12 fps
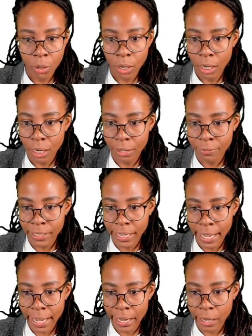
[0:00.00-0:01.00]
Lovely,
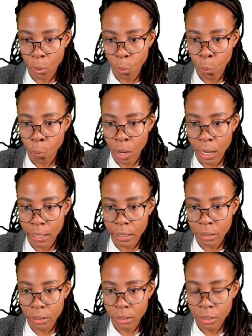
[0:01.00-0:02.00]
A,
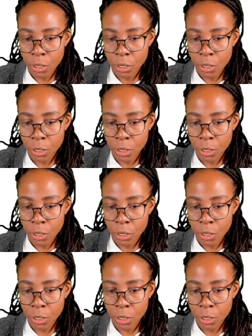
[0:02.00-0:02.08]
1.